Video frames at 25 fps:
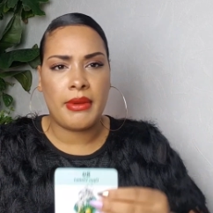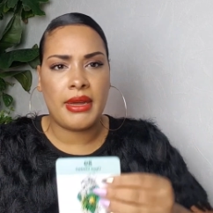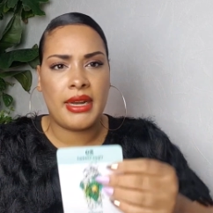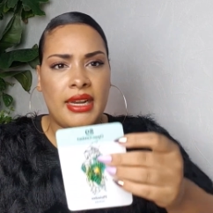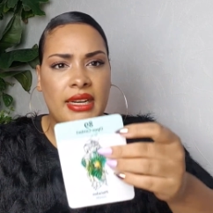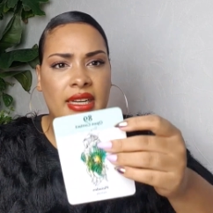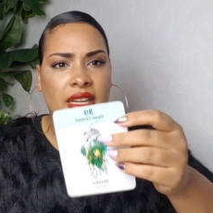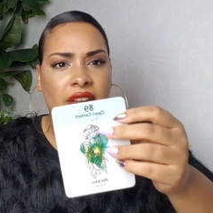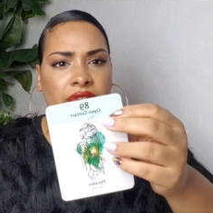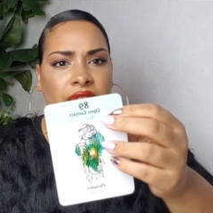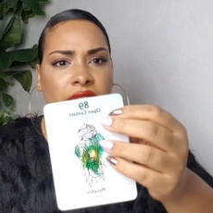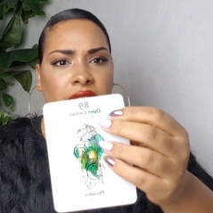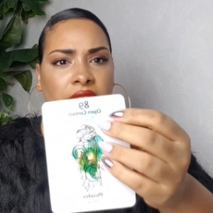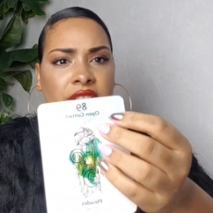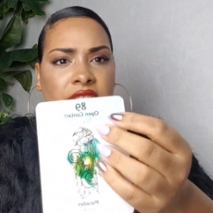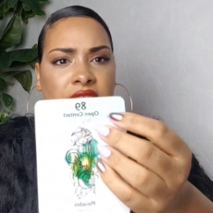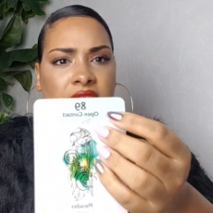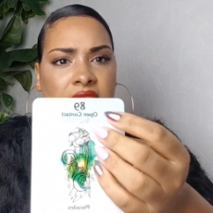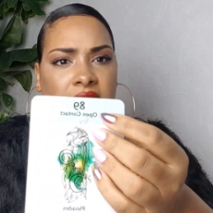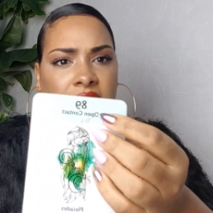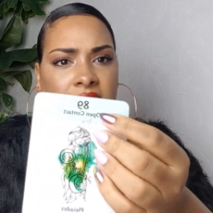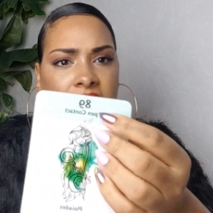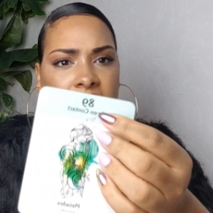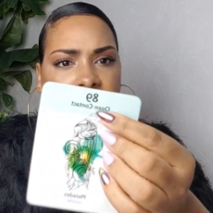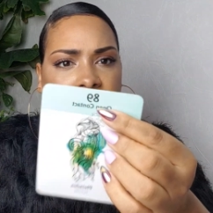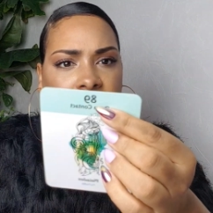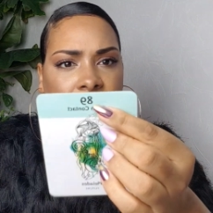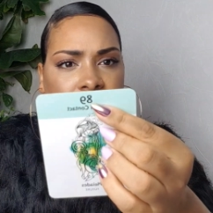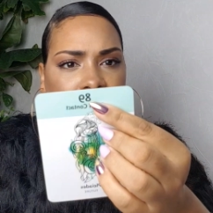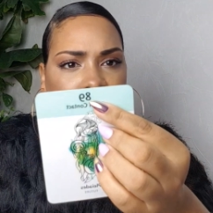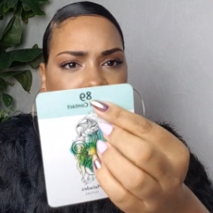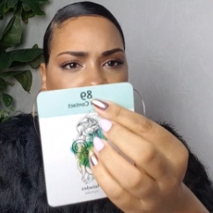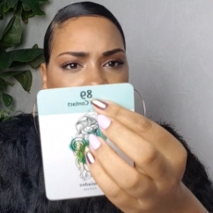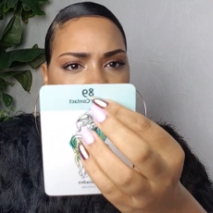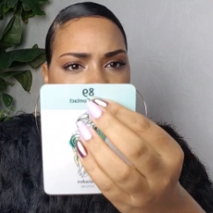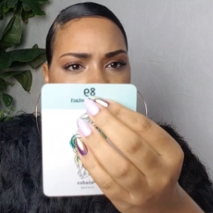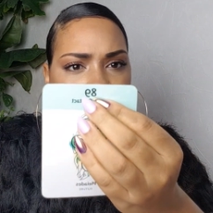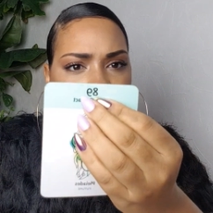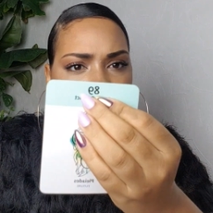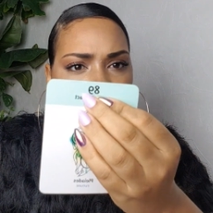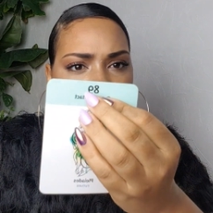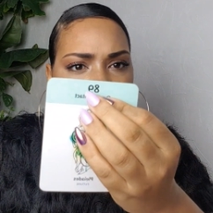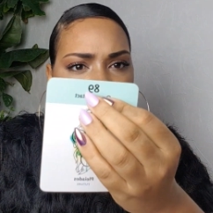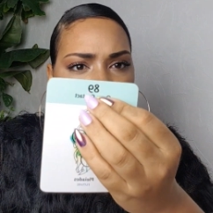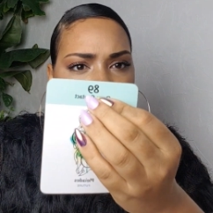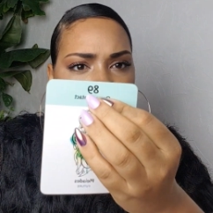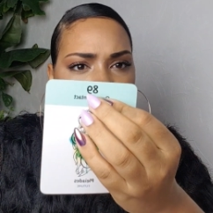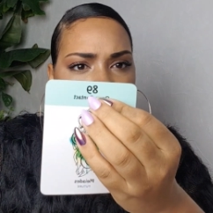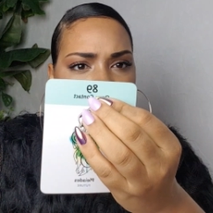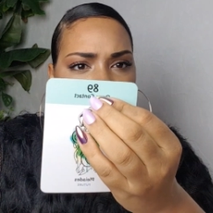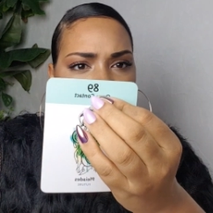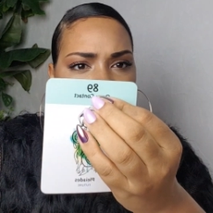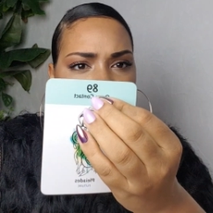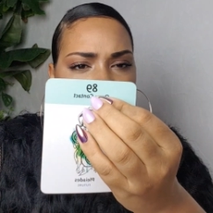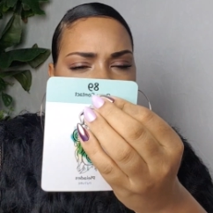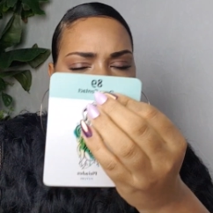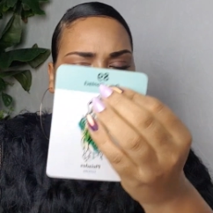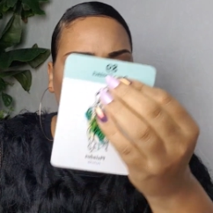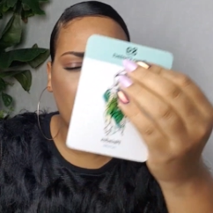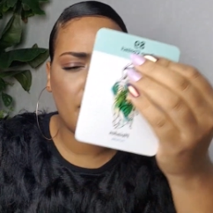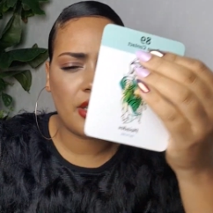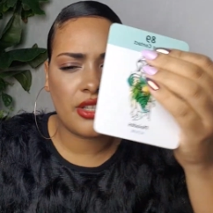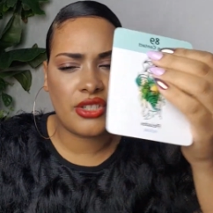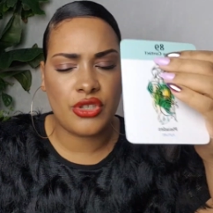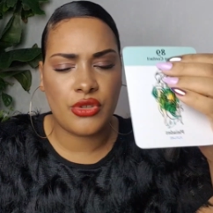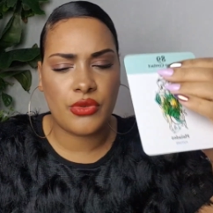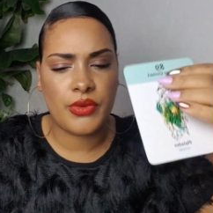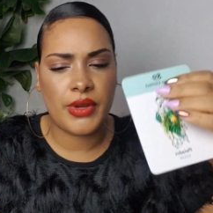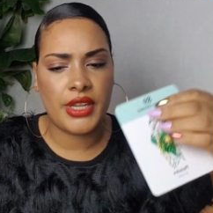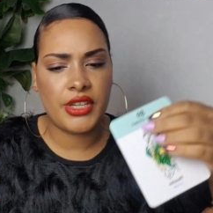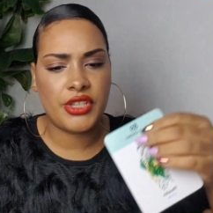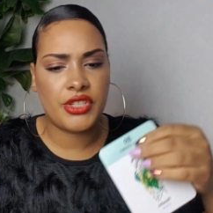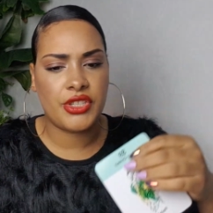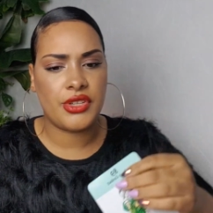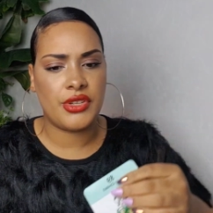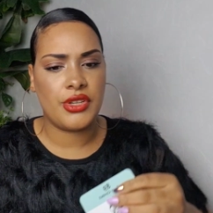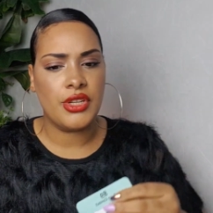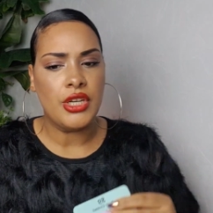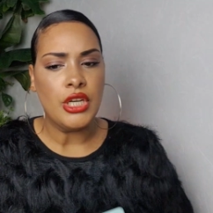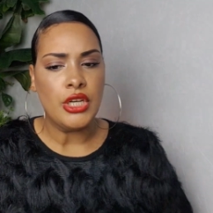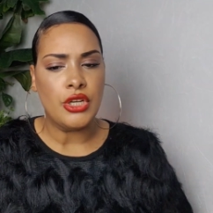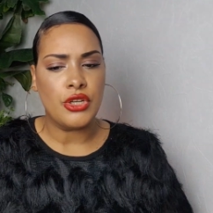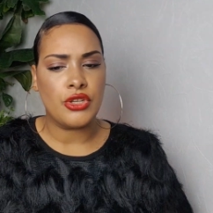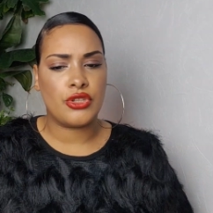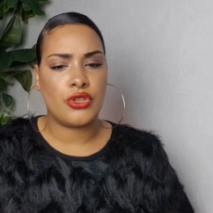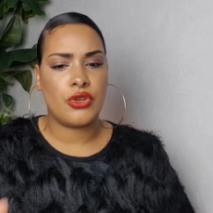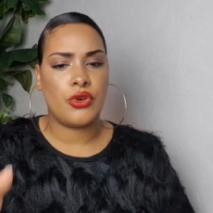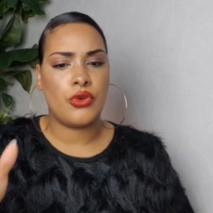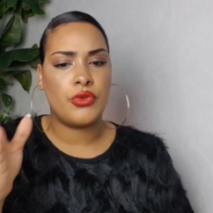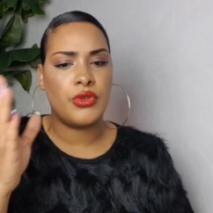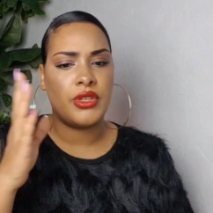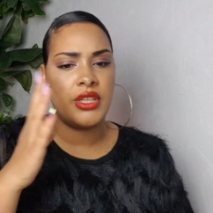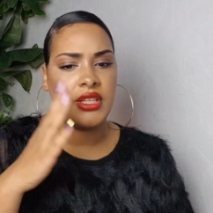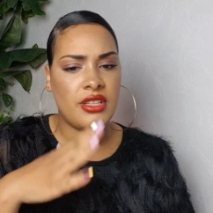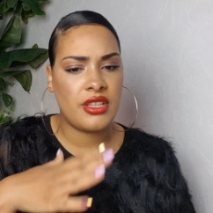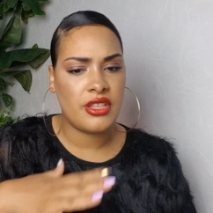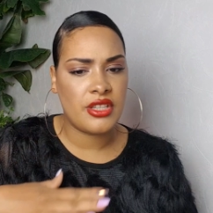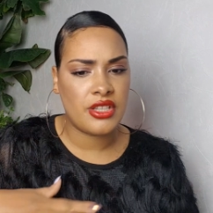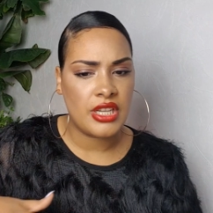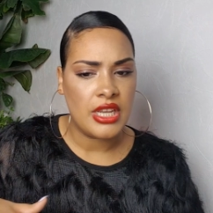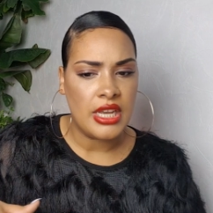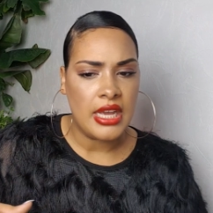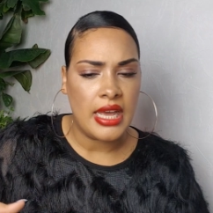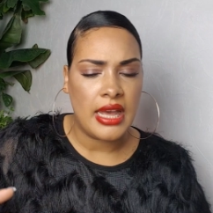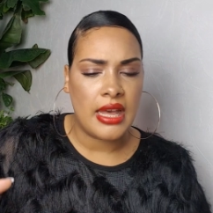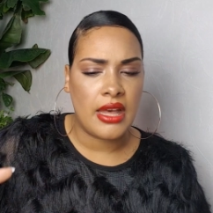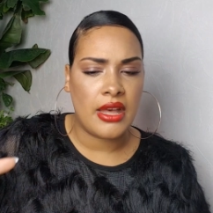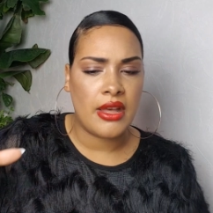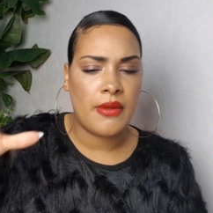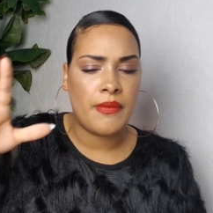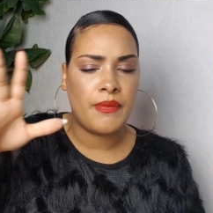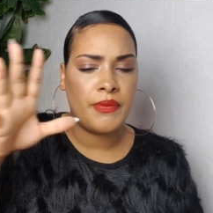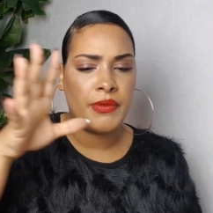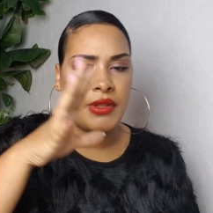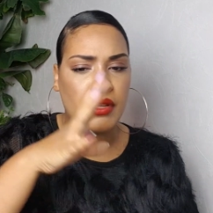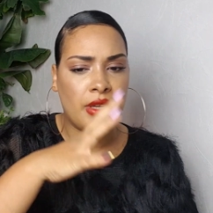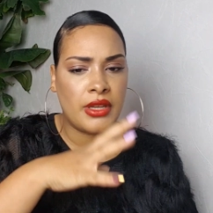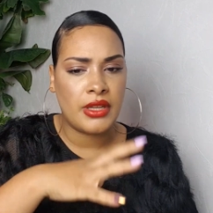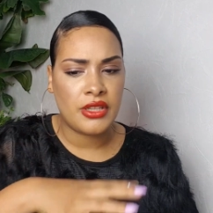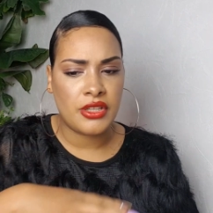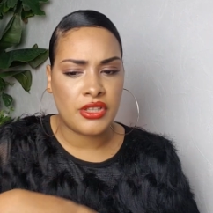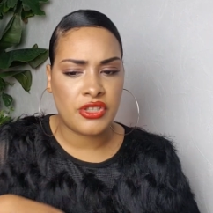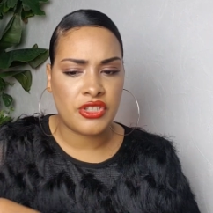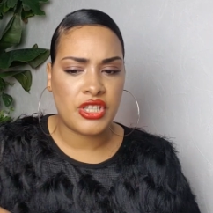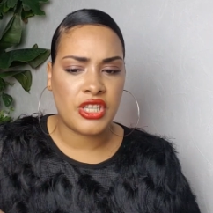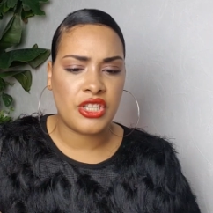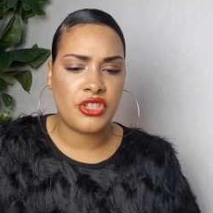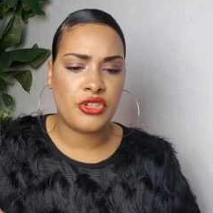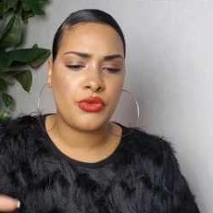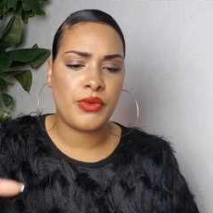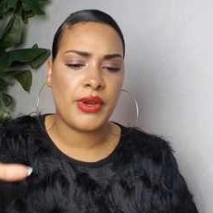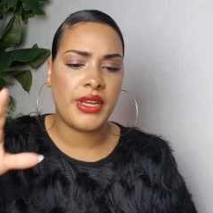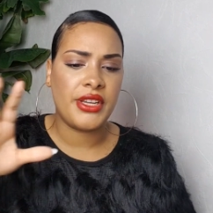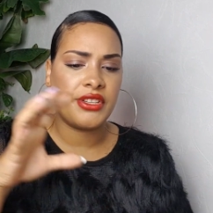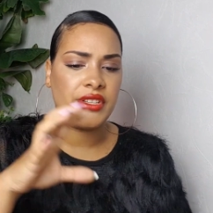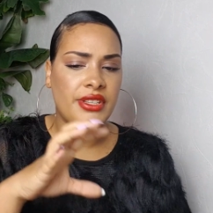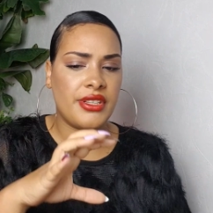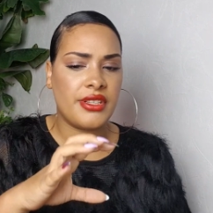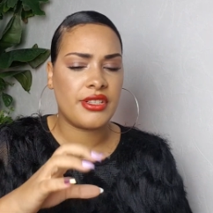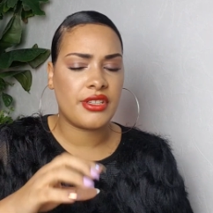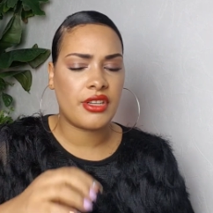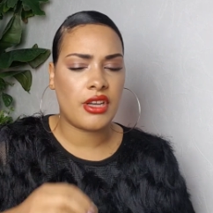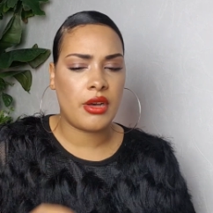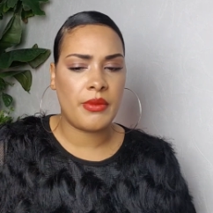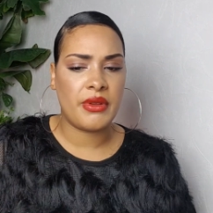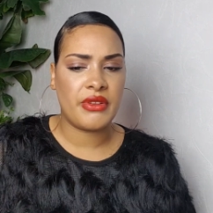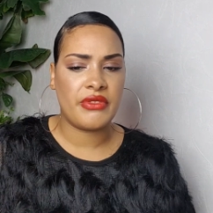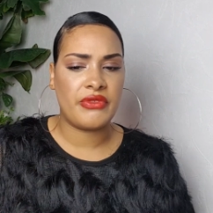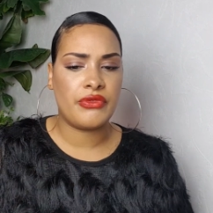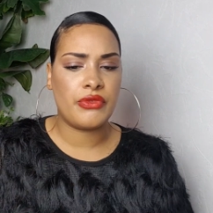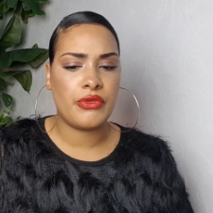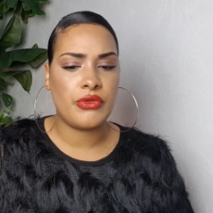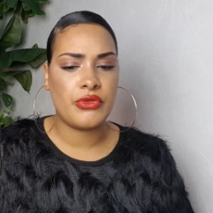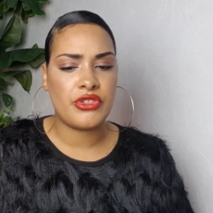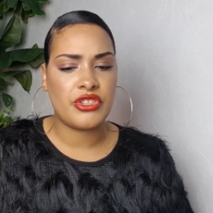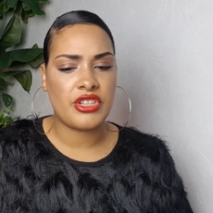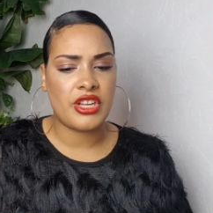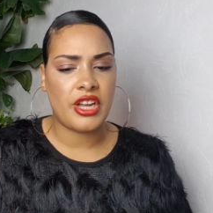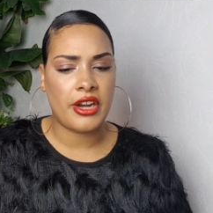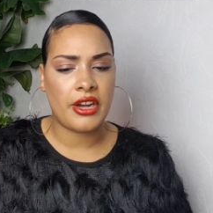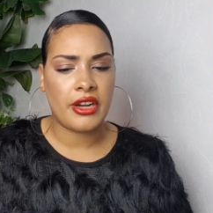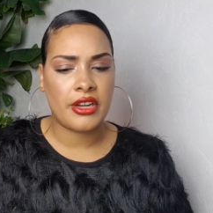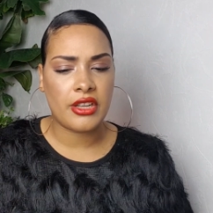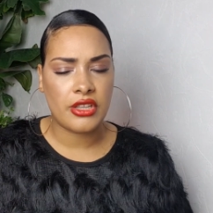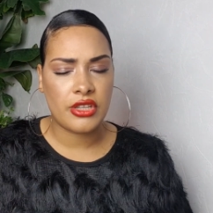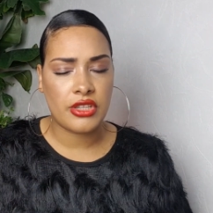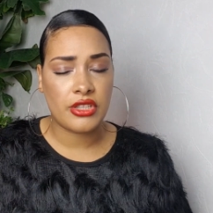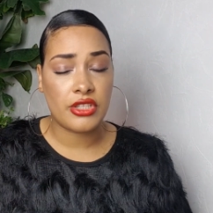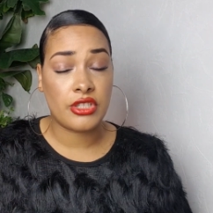and i definitely see like this is an in an ending situation so this is um the situation is coming full start